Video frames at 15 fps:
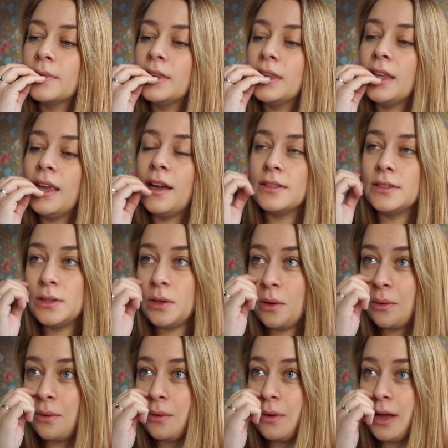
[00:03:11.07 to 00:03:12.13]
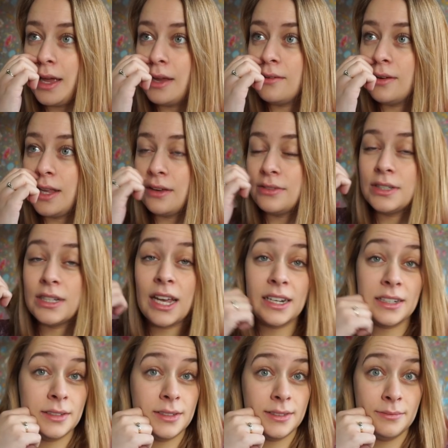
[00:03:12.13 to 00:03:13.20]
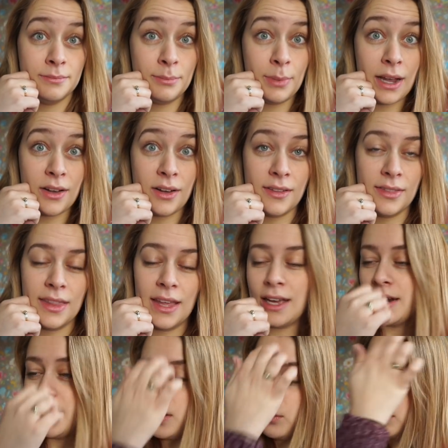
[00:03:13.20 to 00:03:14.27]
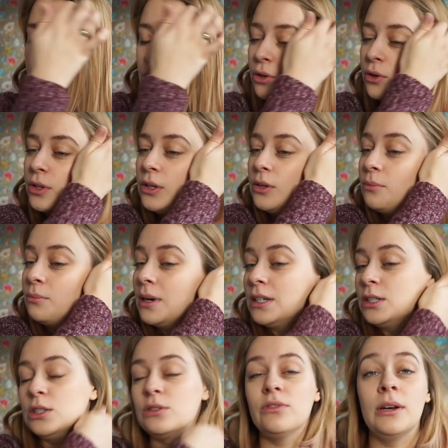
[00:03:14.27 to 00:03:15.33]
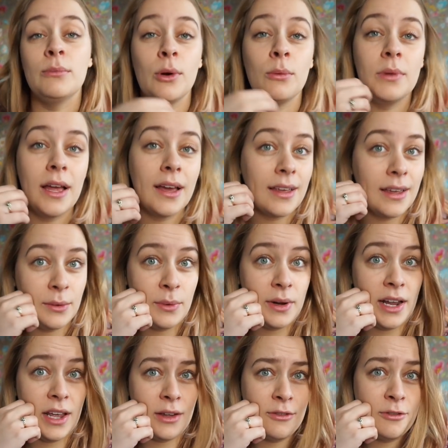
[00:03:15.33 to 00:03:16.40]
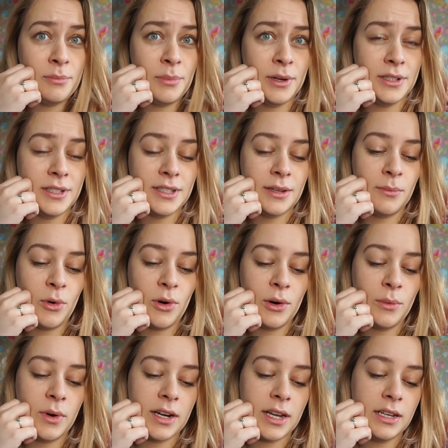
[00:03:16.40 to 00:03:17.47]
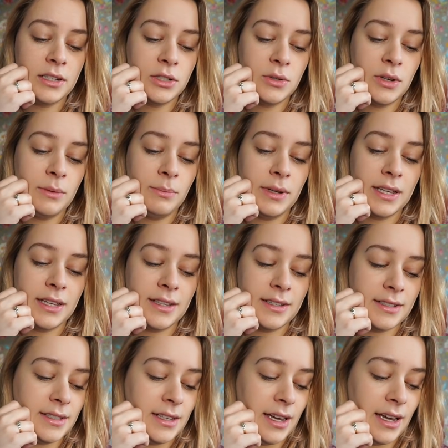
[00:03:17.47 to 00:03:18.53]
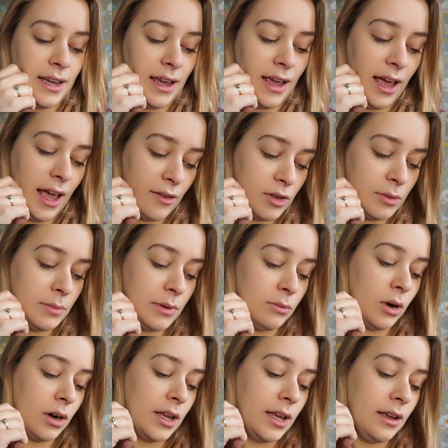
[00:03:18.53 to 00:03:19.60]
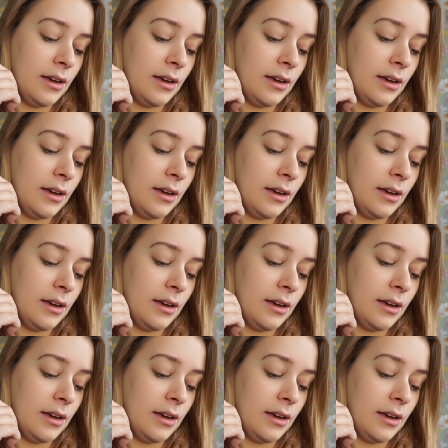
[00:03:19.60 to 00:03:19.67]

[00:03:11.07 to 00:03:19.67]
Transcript: Yeah, so I really have to get back on that. I will show you my Shiv Rainbow blanket when I've put some more work into it, because I haven't been working